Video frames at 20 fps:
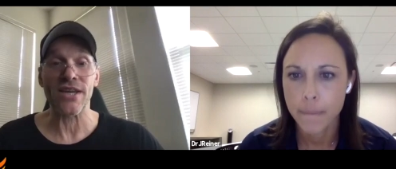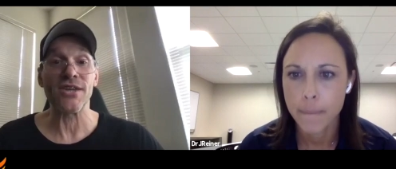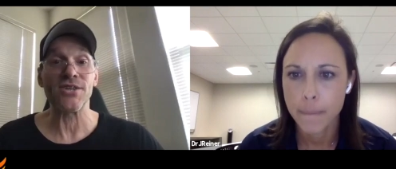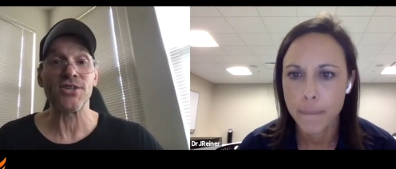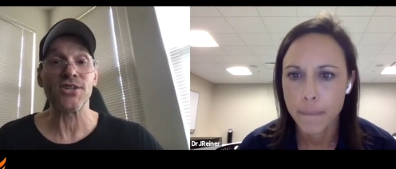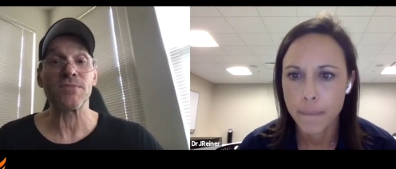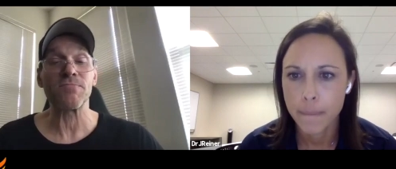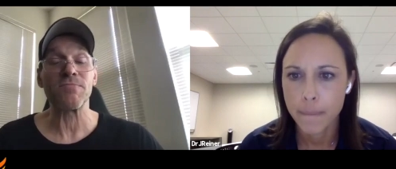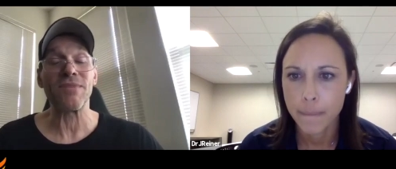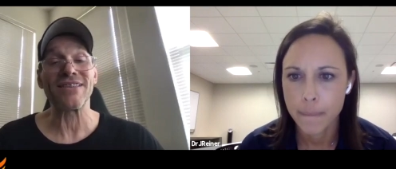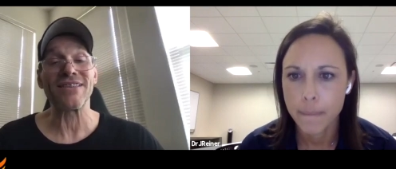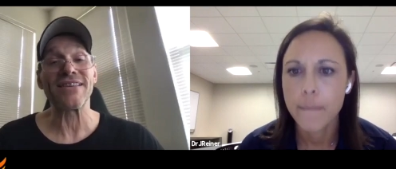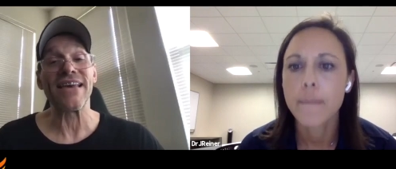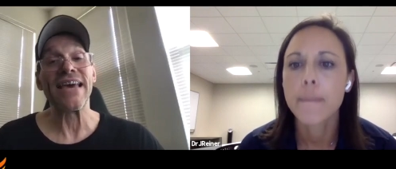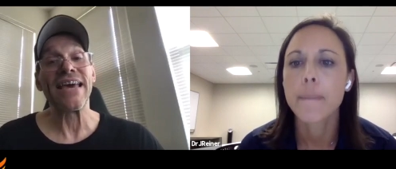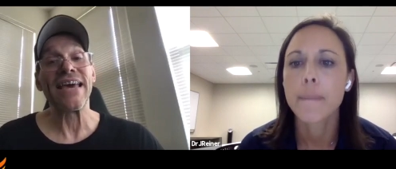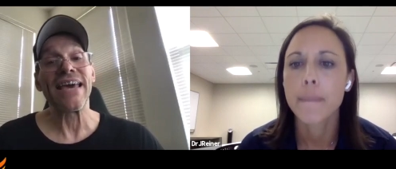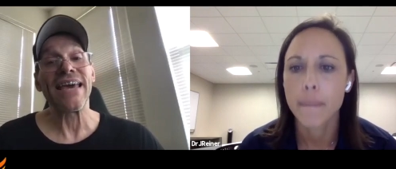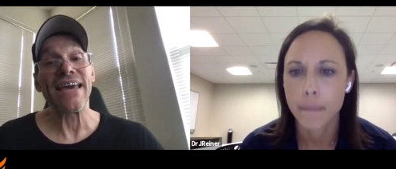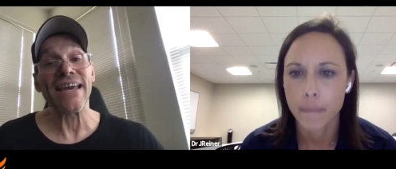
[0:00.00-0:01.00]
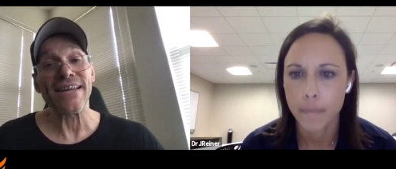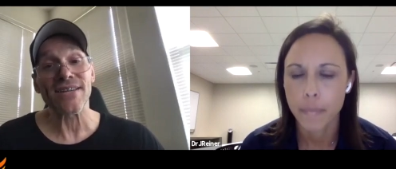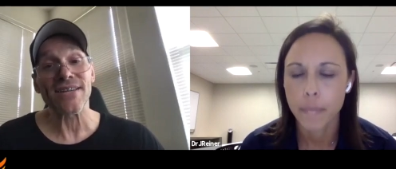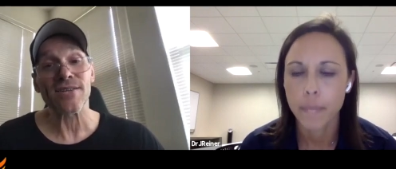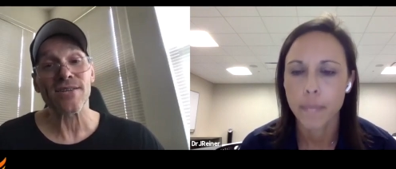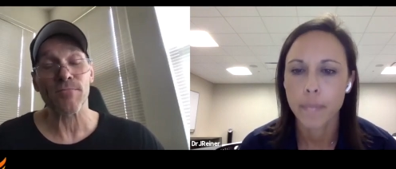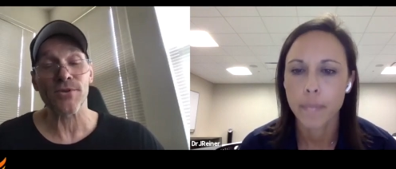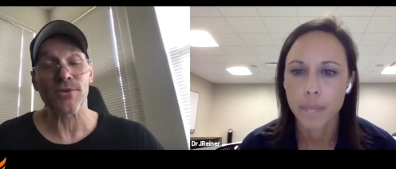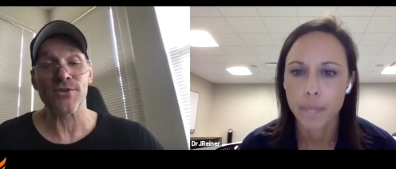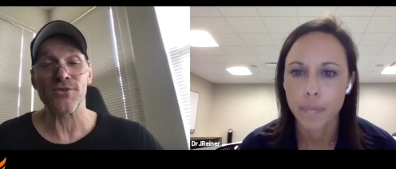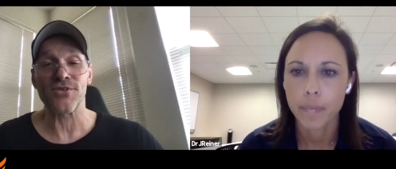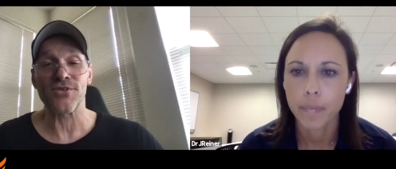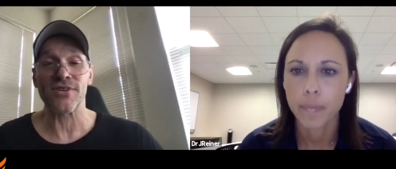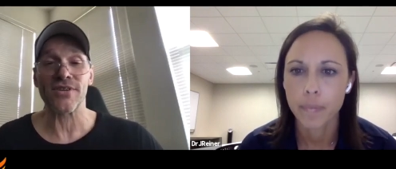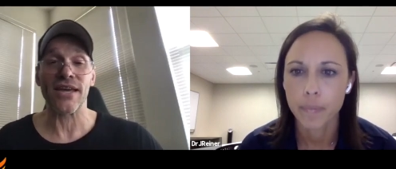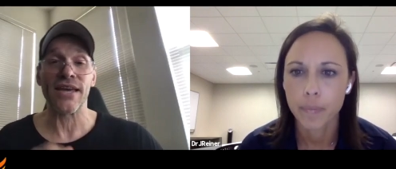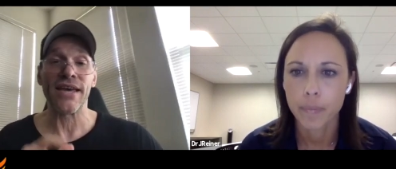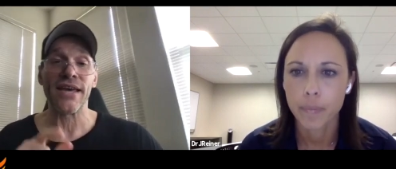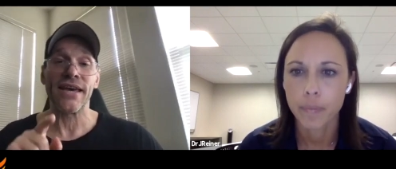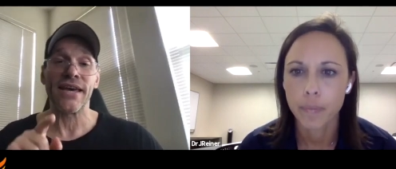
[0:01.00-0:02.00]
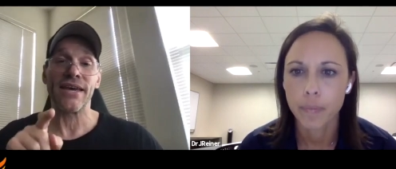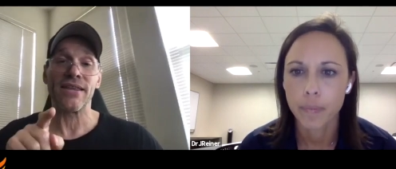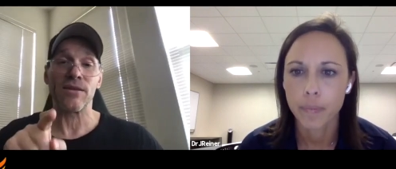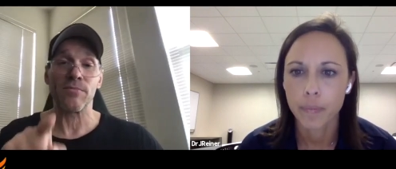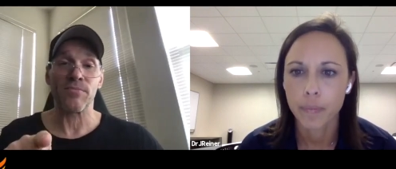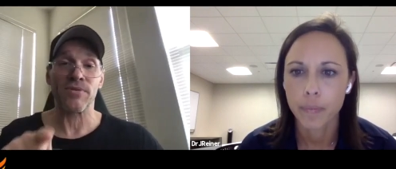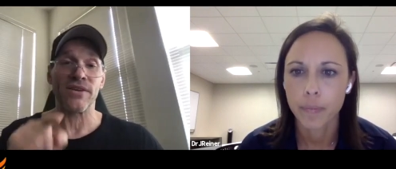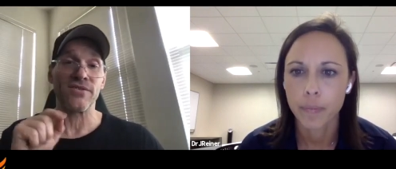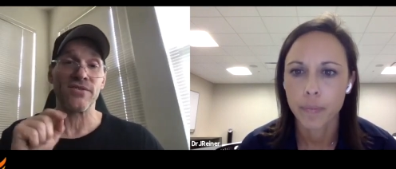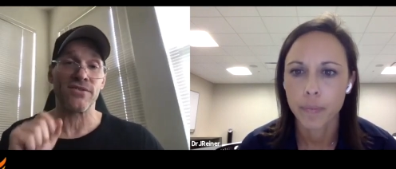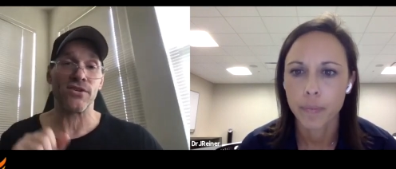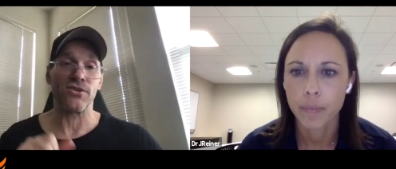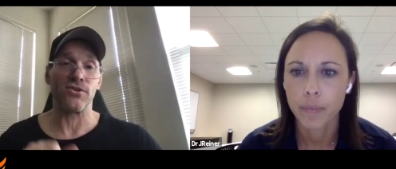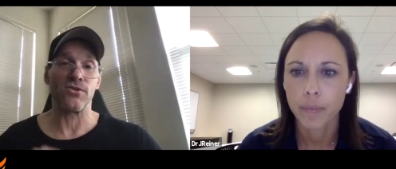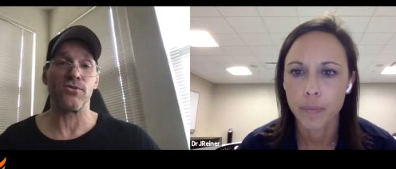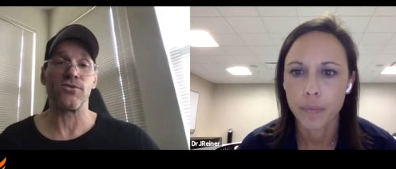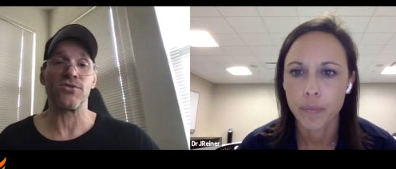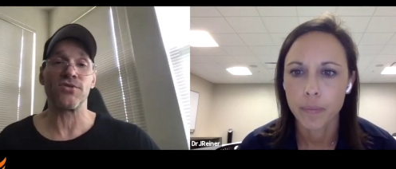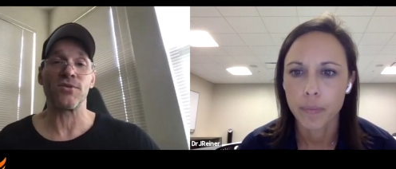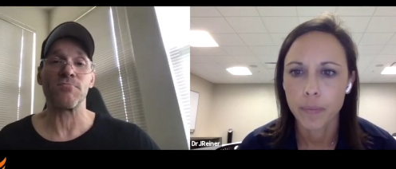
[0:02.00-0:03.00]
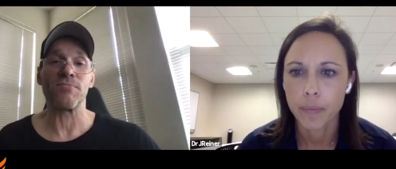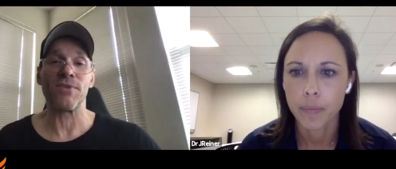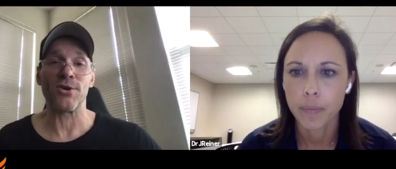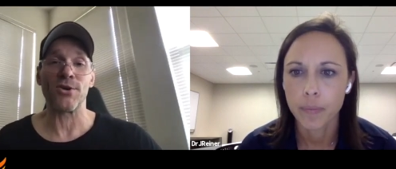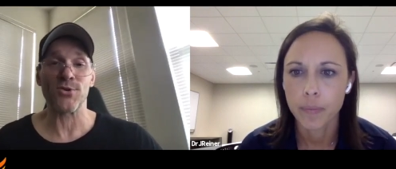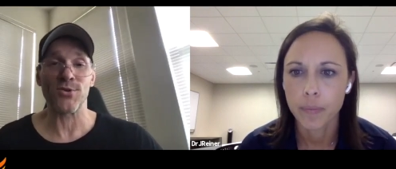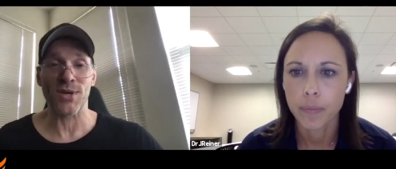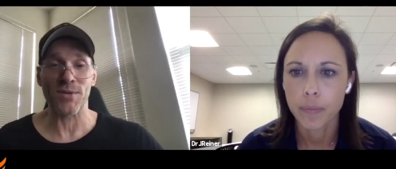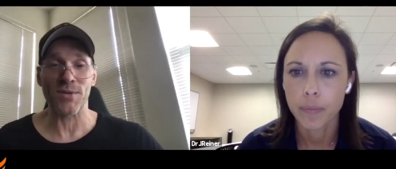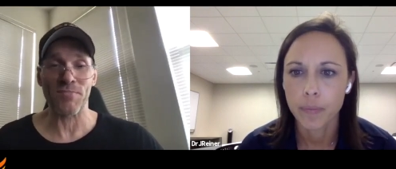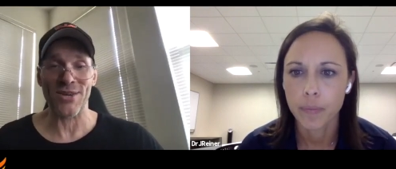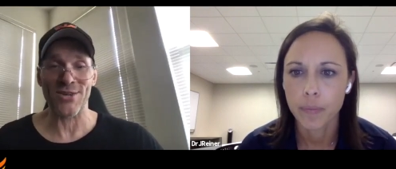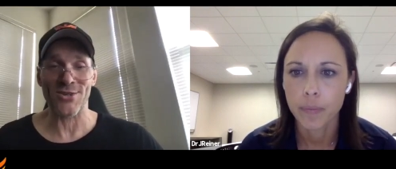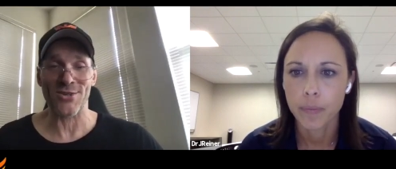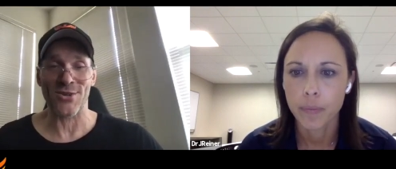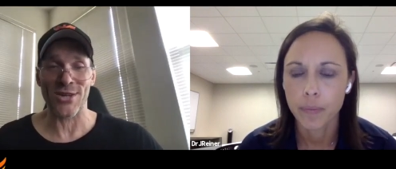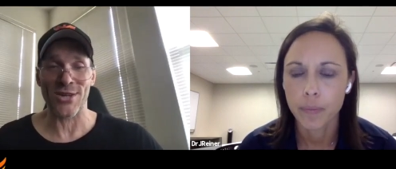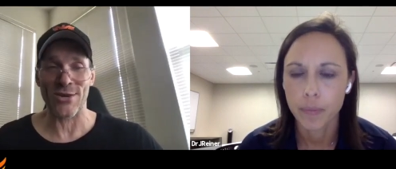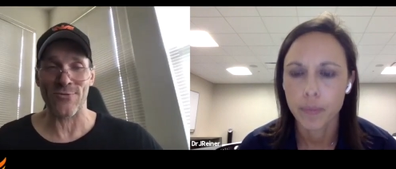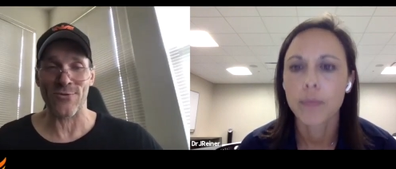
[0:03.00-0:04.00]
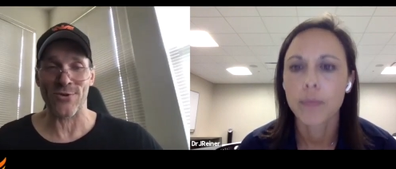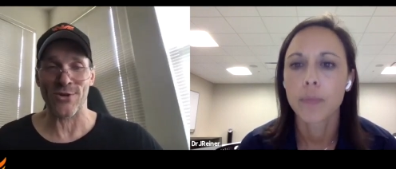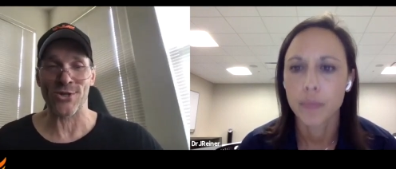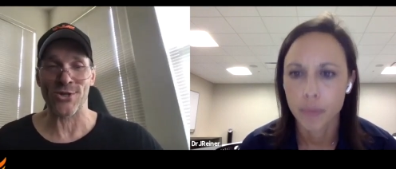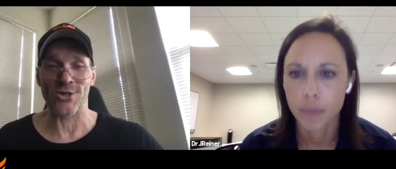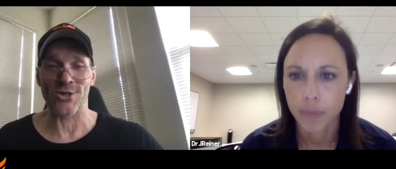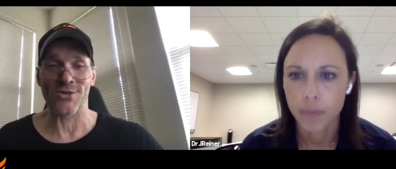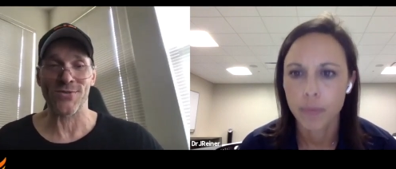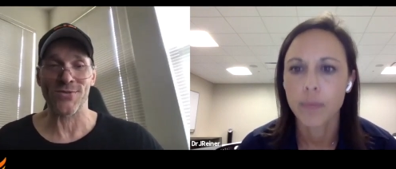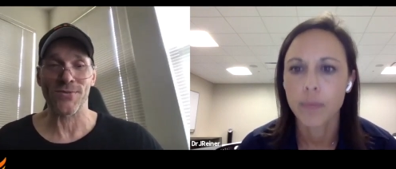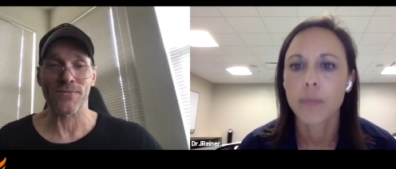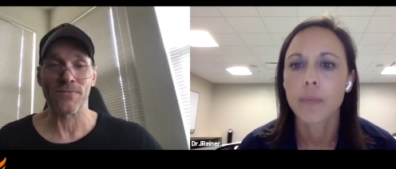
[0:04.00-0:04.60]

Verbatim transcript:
Speaker 1: It just means he doesn't produce it in the place that you're used to measuring based on averages.